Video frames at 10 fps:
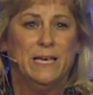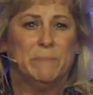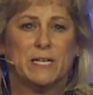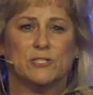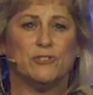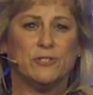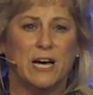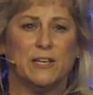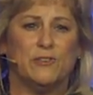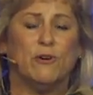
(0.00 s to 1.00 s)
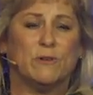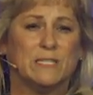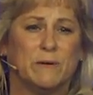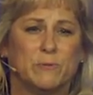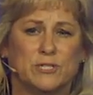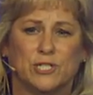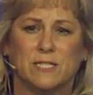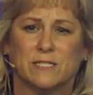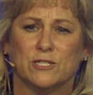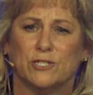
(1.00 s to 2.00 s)
Because you're not yoked up with
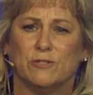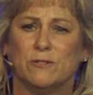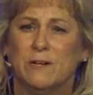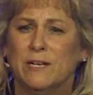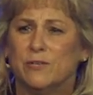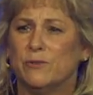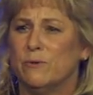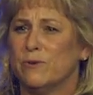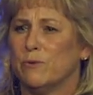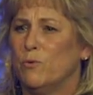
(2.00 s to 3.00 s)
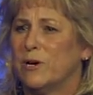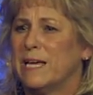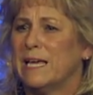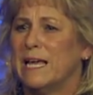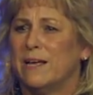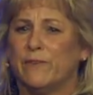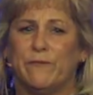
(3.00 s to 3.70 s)
Jesus. You're, you, you're working out of a